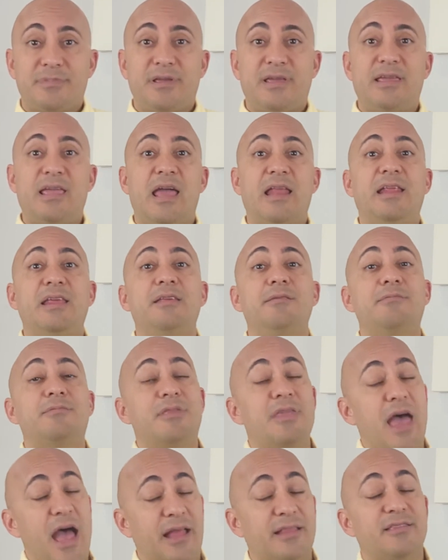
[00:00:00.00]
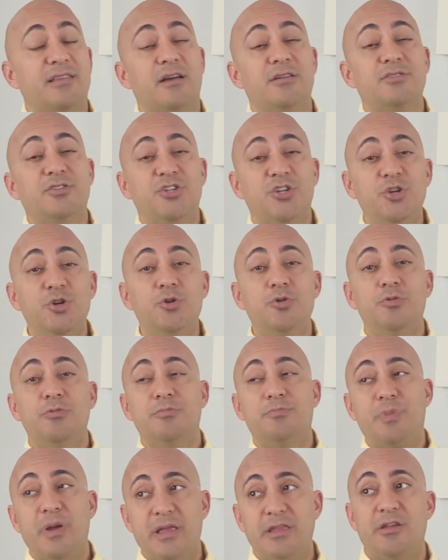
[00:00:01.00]
getting that done
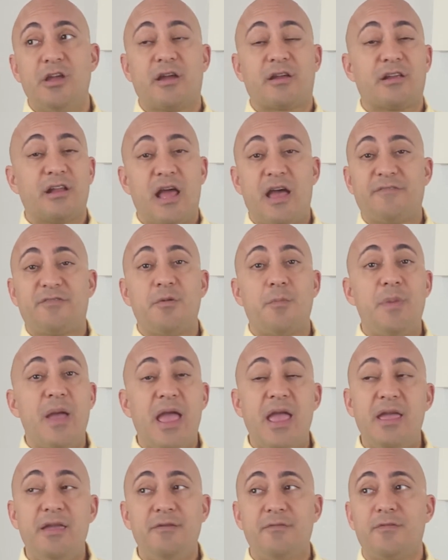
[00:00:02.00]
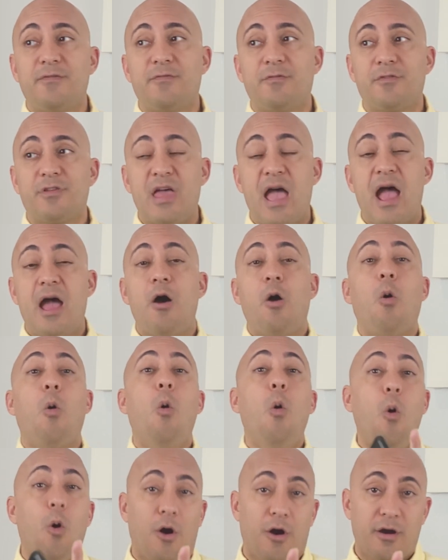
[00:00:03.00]
too. You're going to have to pay for that.
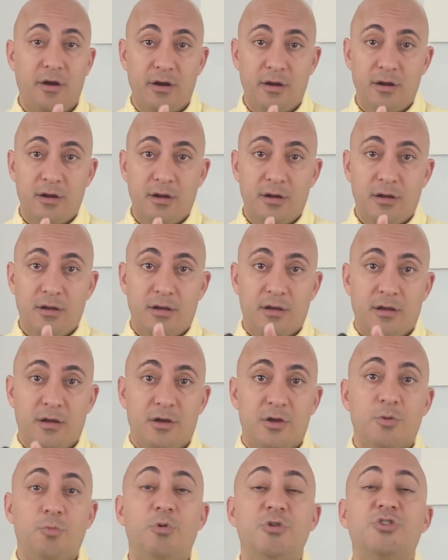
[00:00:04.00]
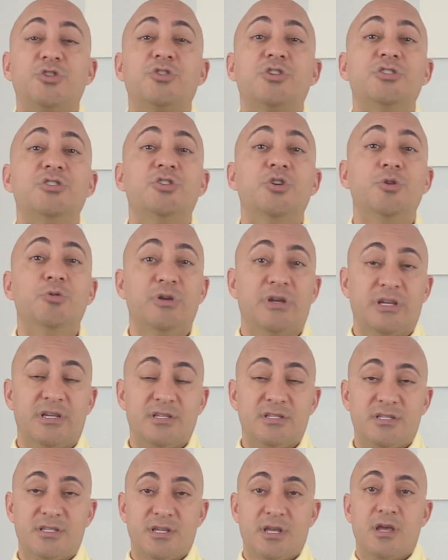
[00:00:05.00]
Or what you can do
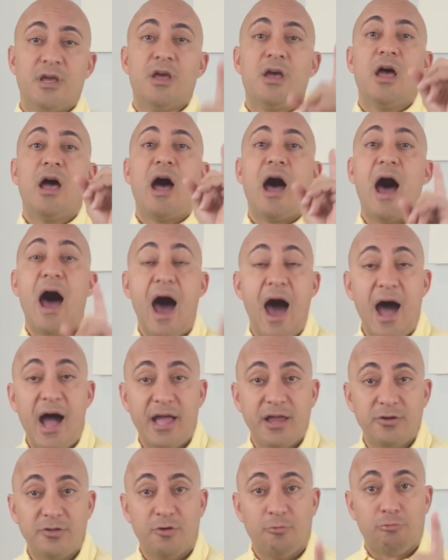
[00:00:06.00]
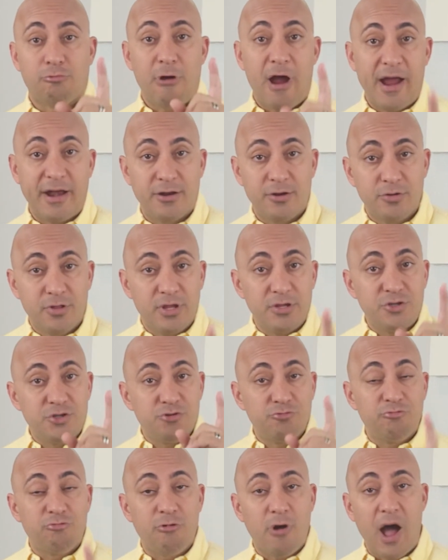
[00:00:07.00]
is hire the writer that
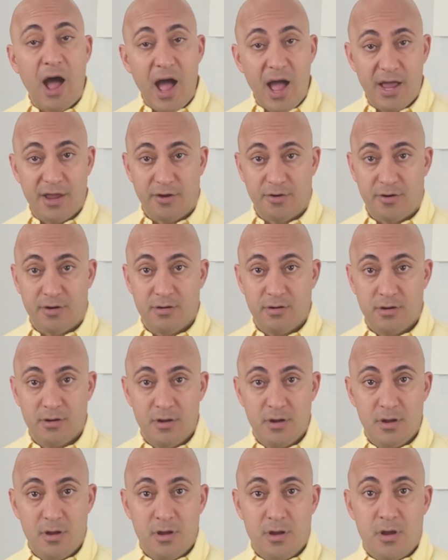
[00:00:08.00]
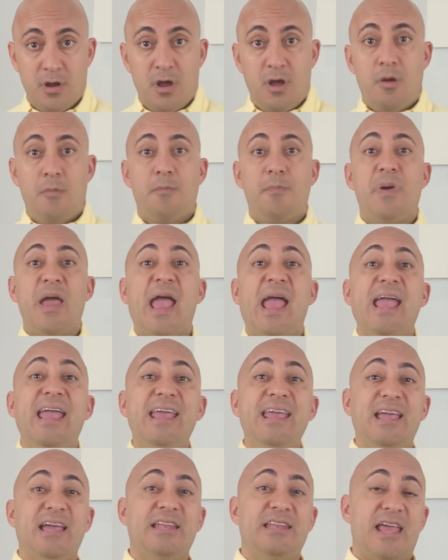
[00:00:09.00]
you hire,
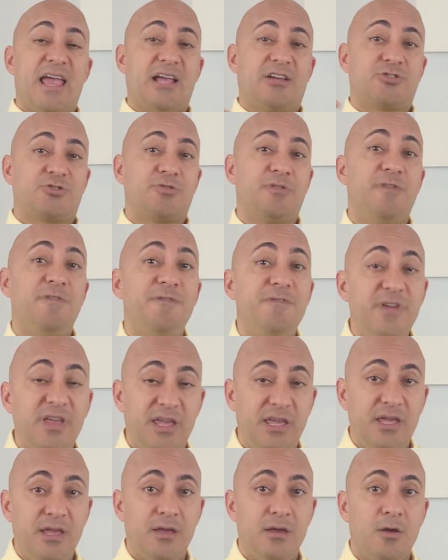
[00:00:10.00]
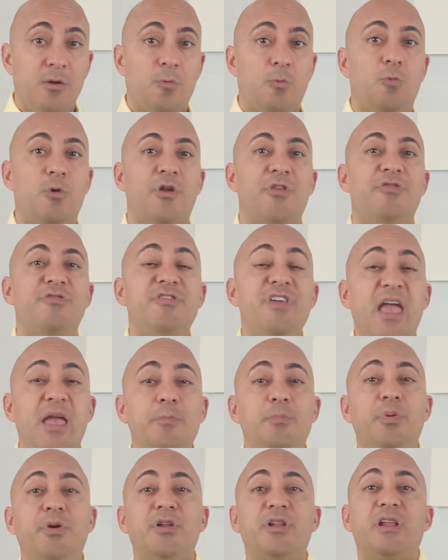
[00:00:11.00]
pay an extra fee where they
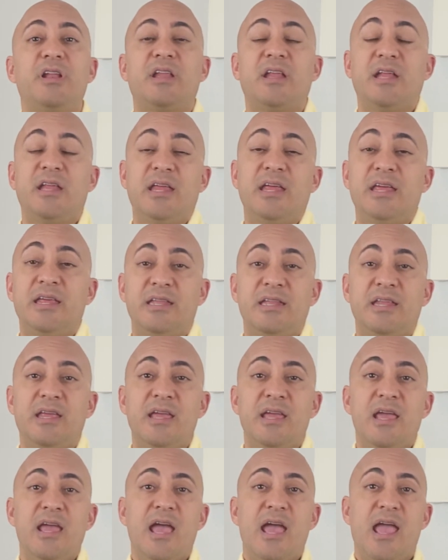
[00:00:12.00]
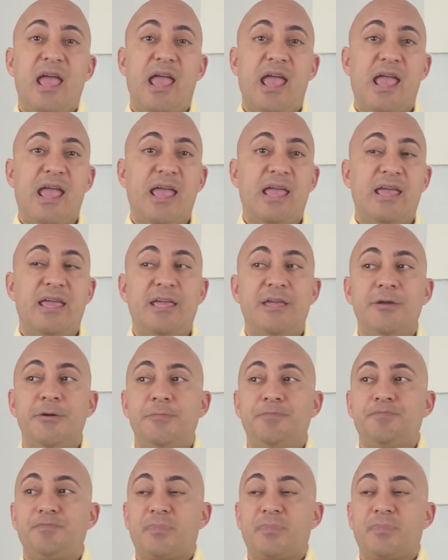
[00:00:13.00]
put it in a